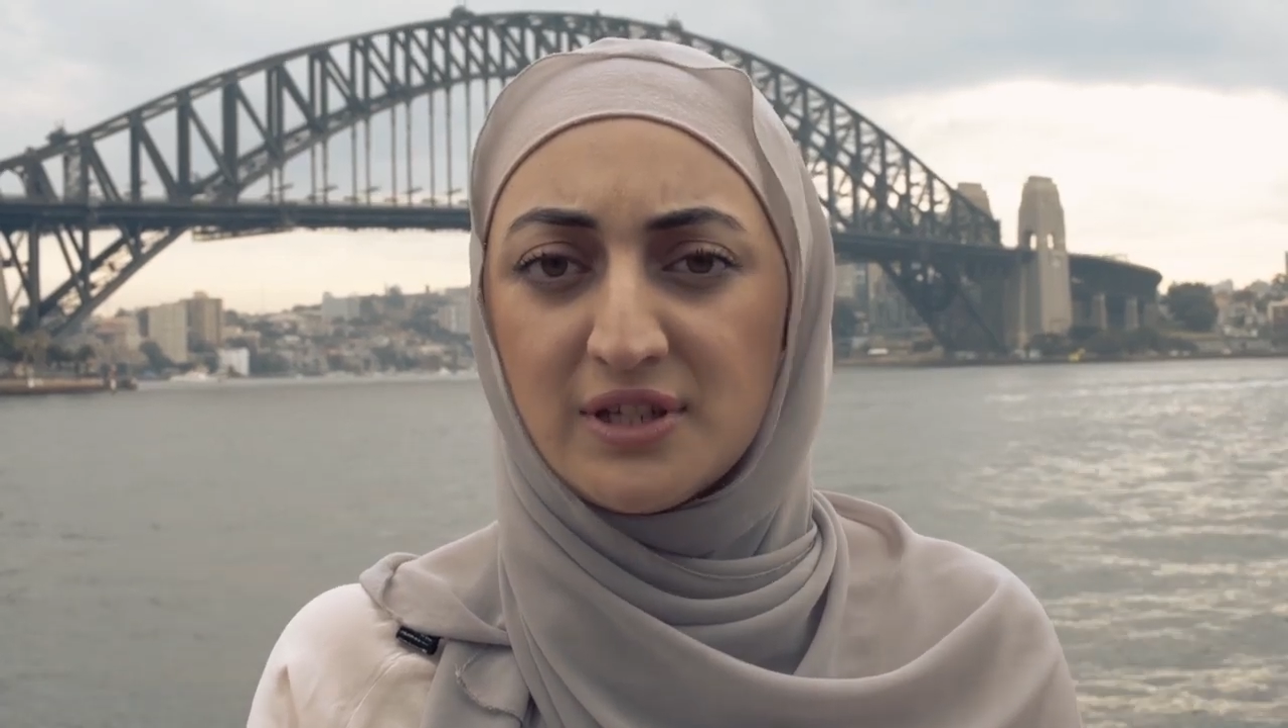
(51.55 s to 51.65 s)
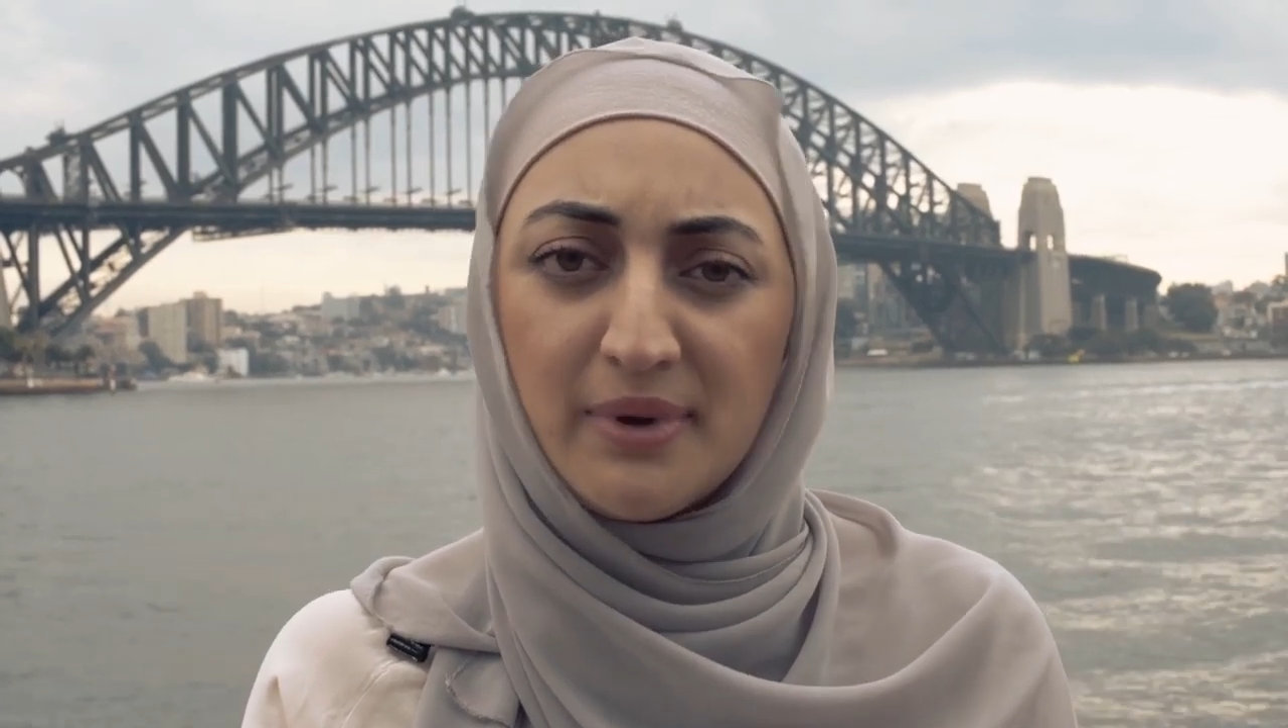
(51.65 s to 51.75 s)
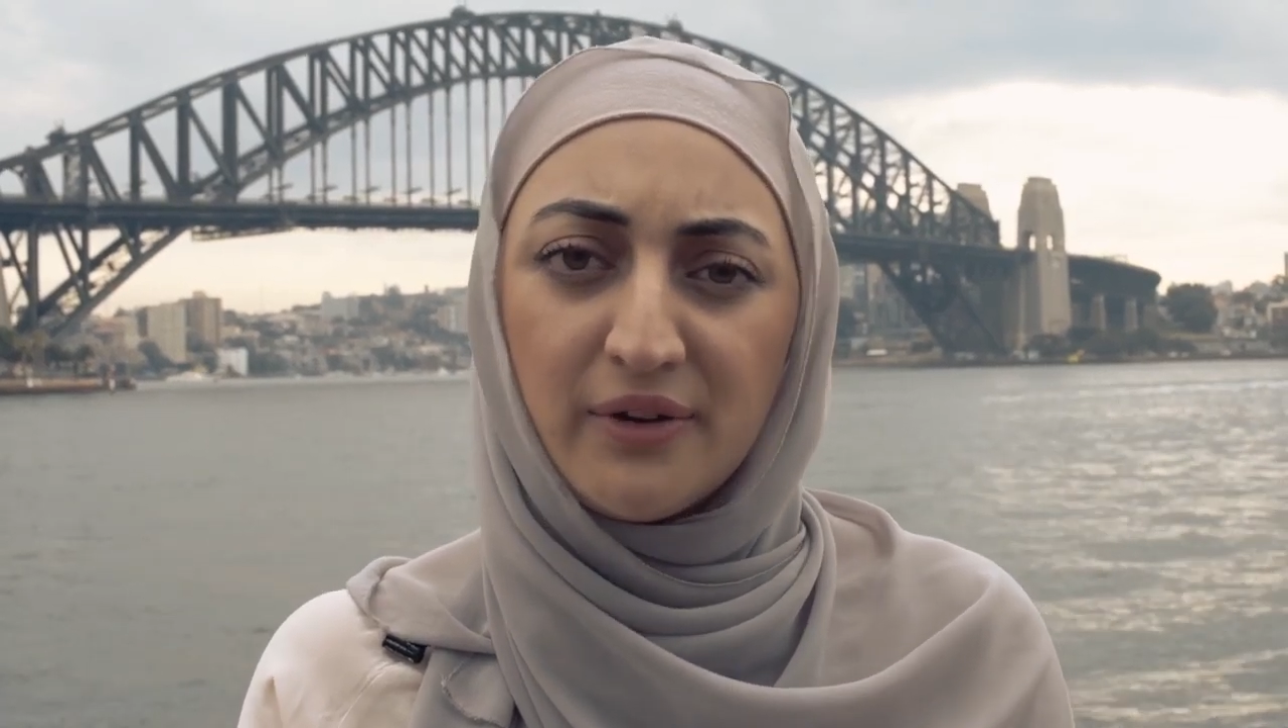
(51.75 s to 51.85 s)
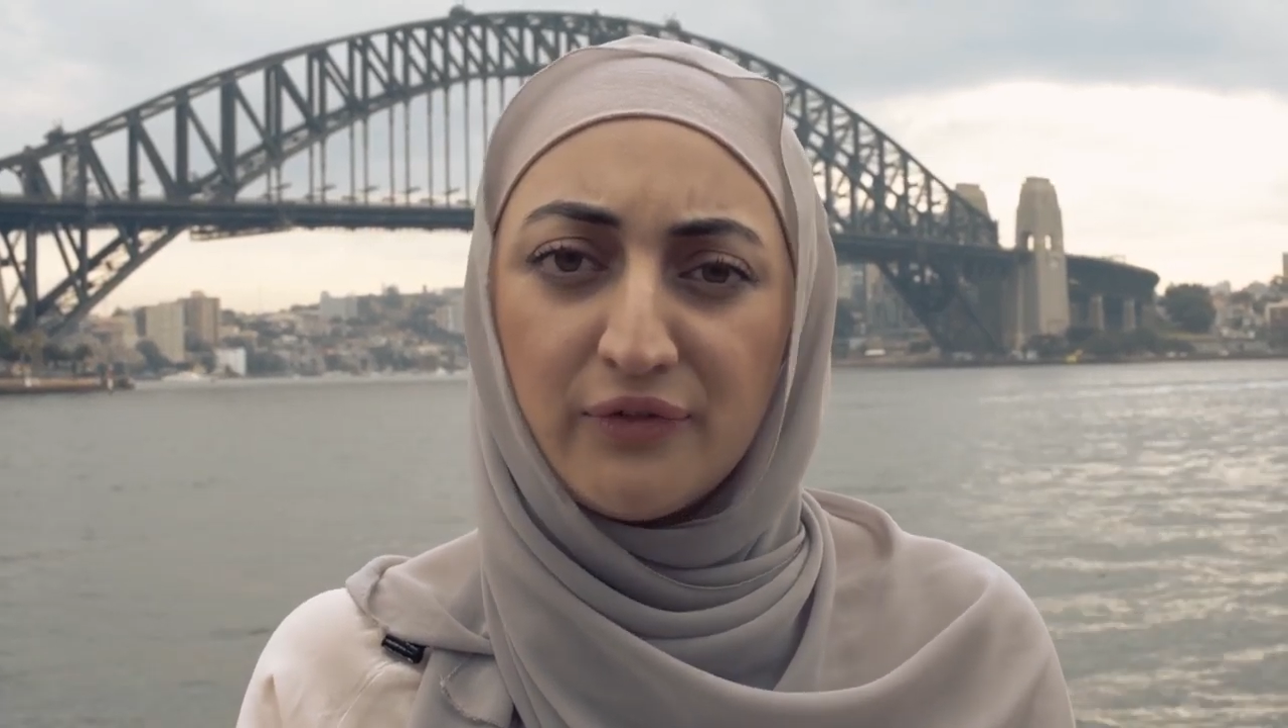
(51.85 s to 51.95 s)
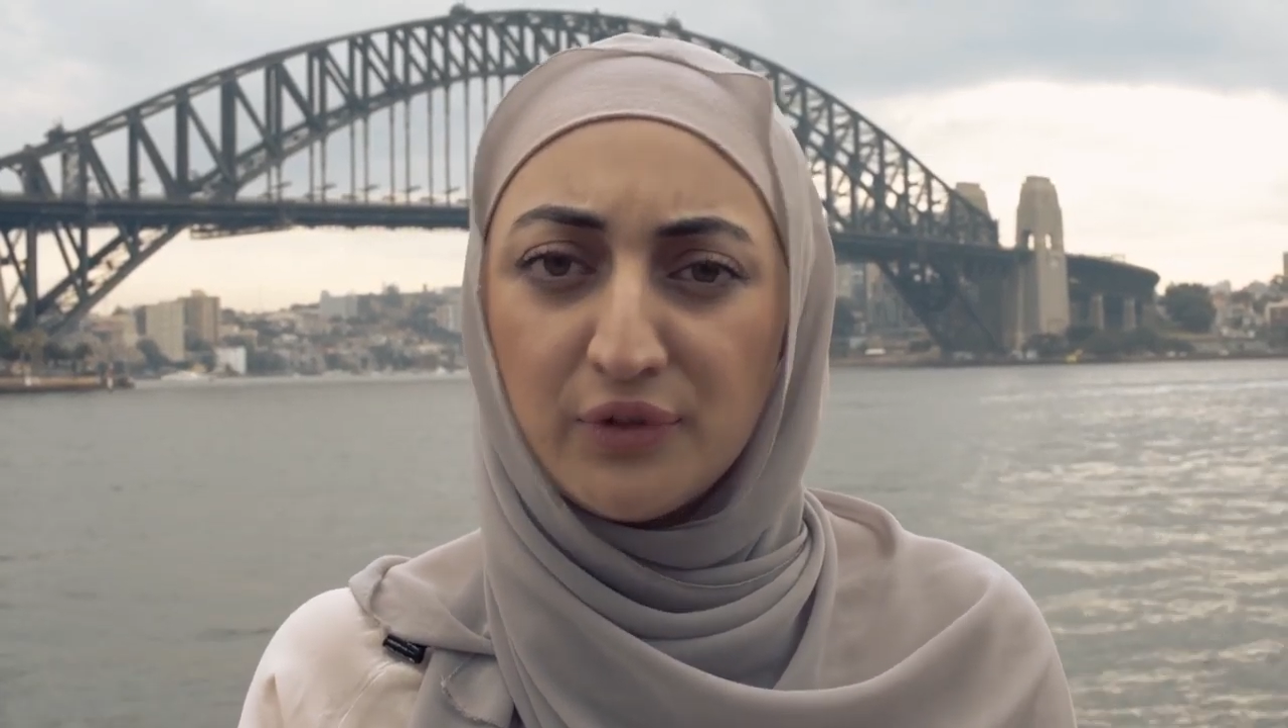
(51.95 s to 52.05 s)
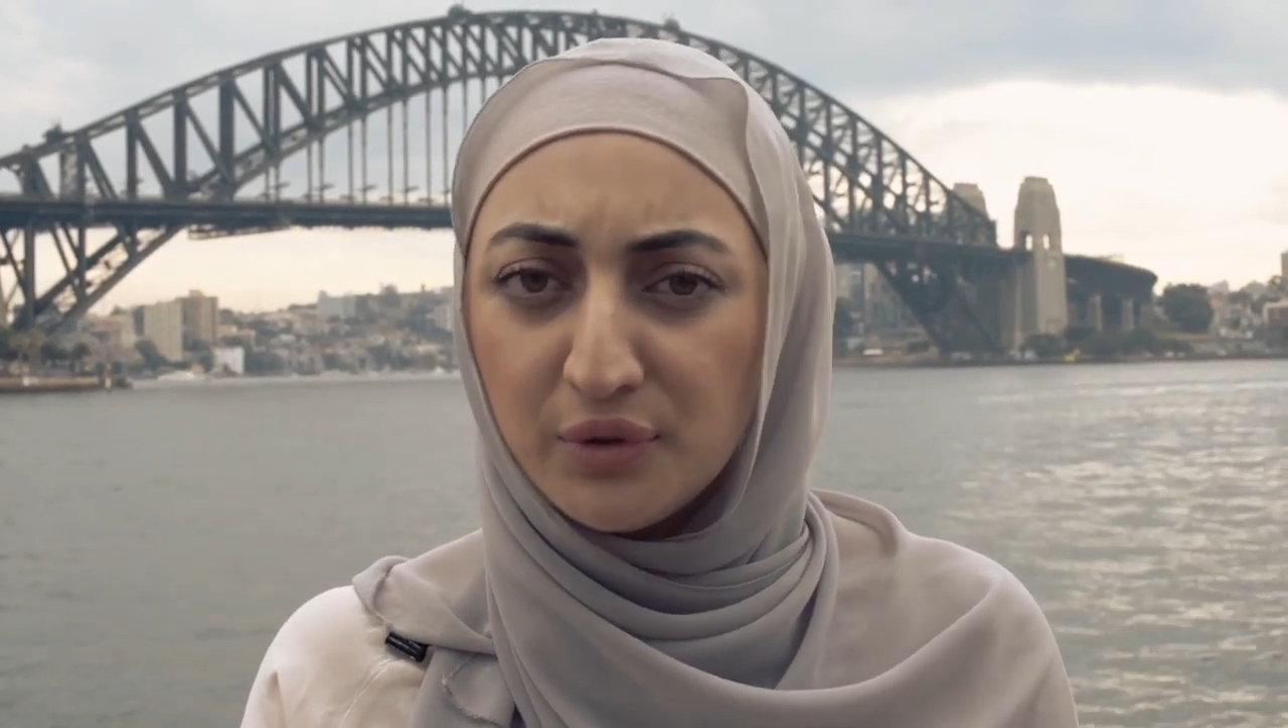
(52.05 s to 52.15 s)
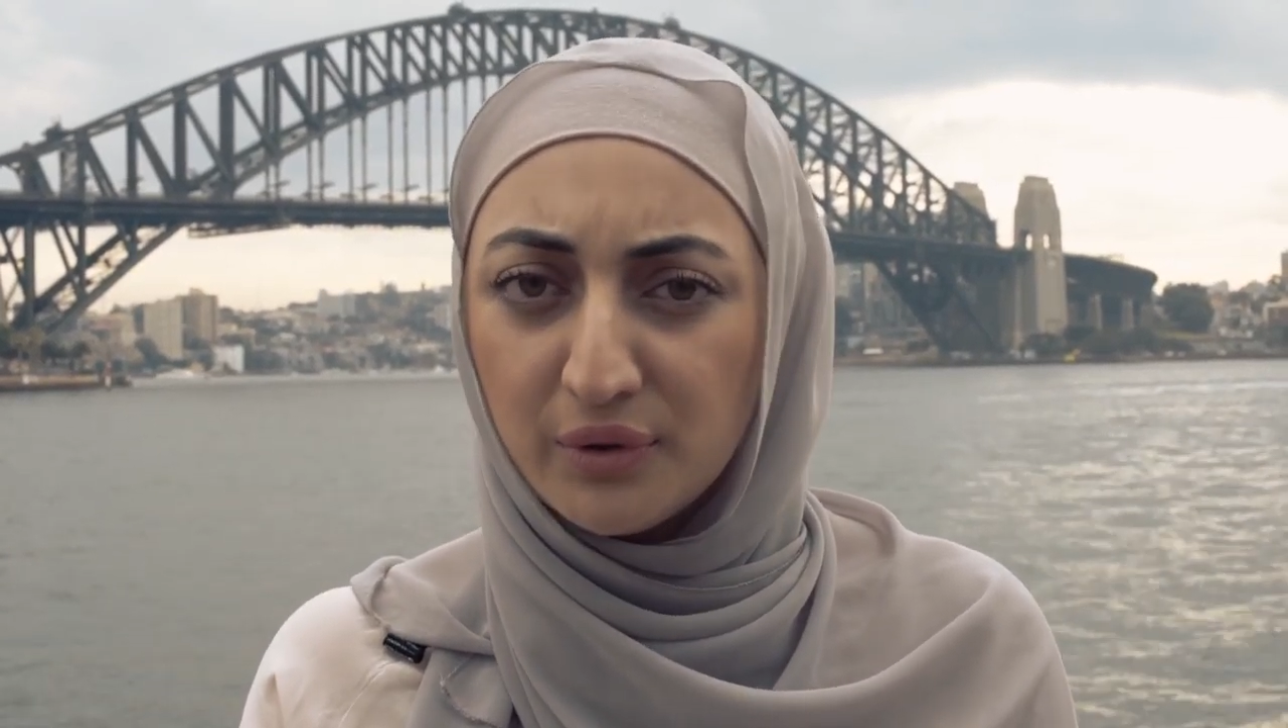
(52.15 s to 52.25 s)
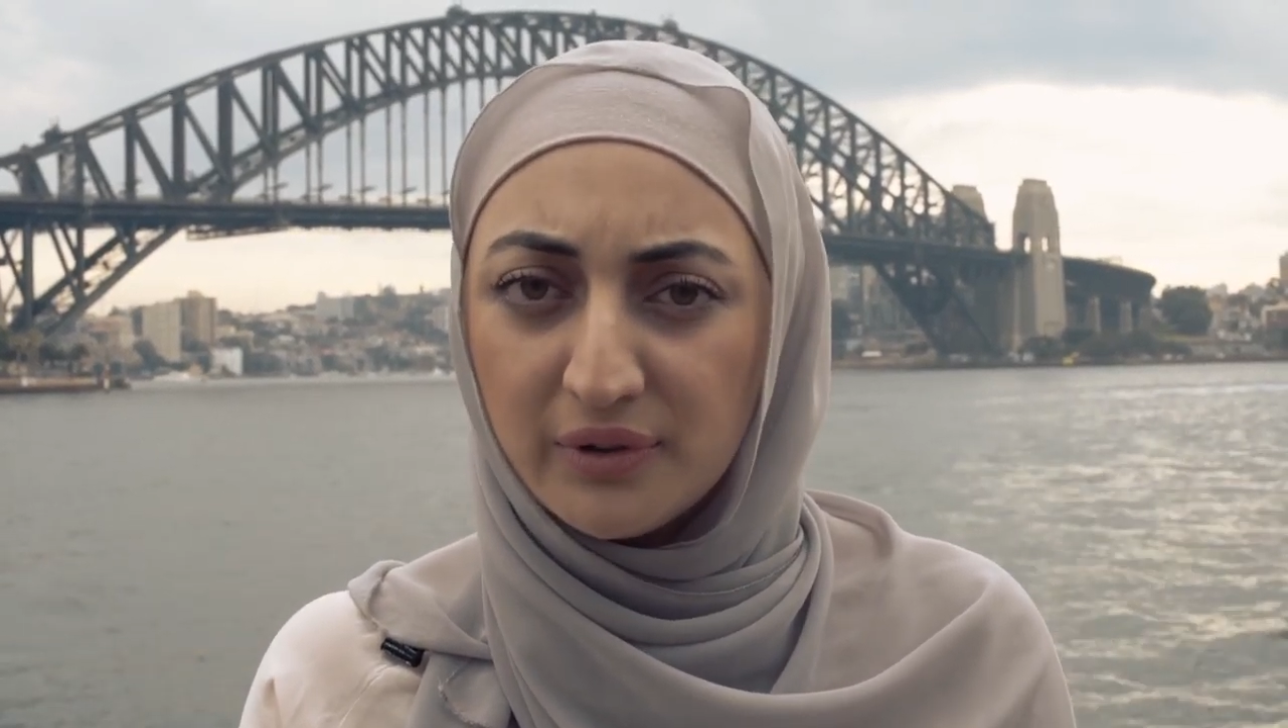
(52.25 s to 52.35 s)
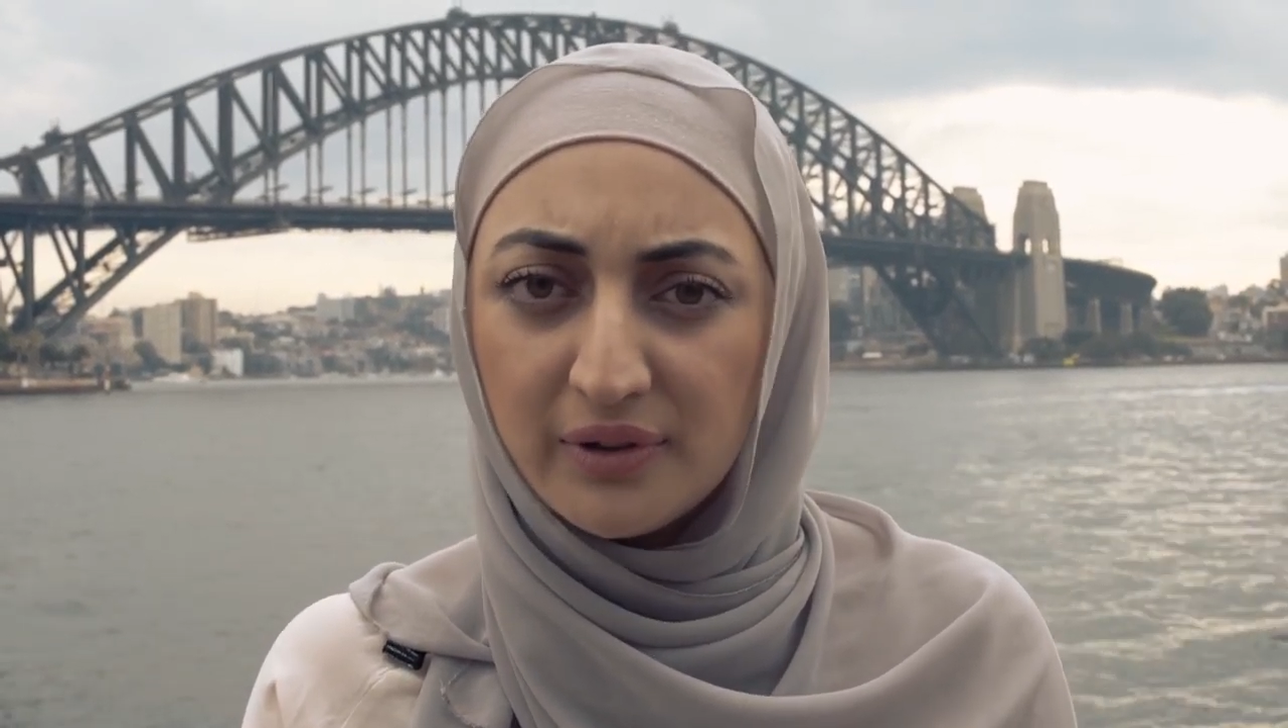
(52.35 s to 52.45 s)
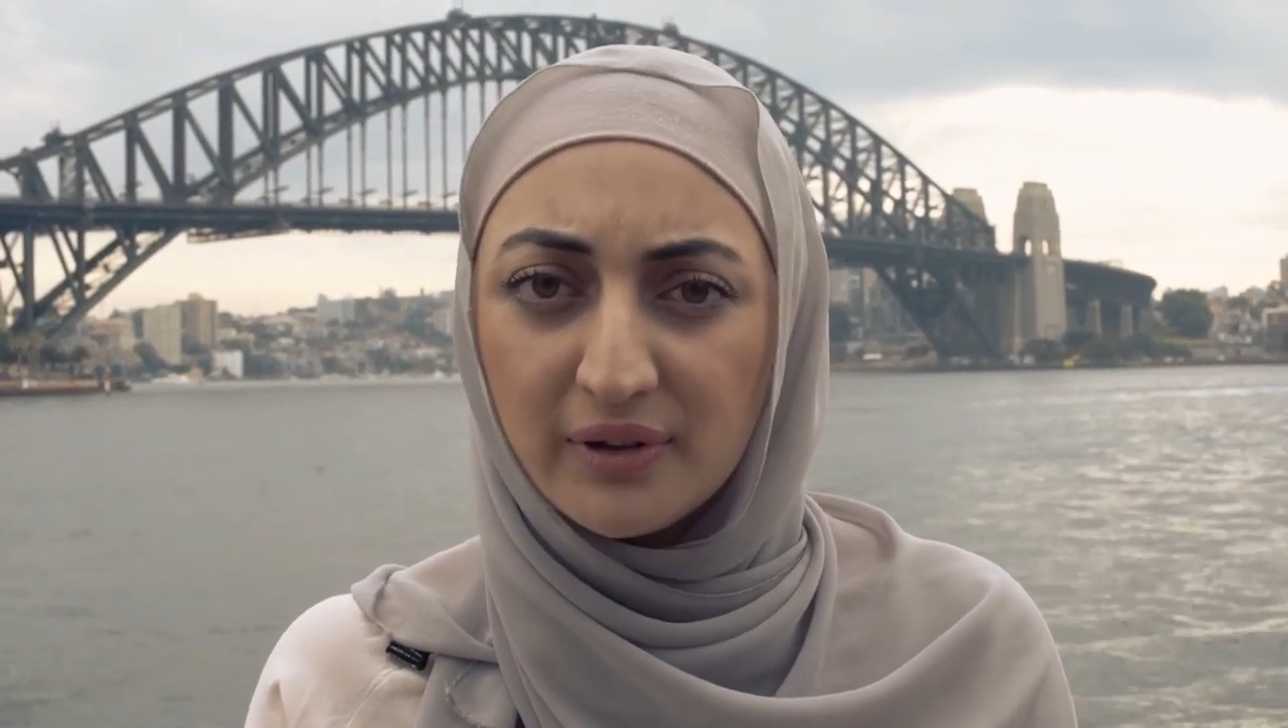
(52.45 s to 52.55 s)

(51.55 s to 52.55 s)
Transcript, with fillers: about food,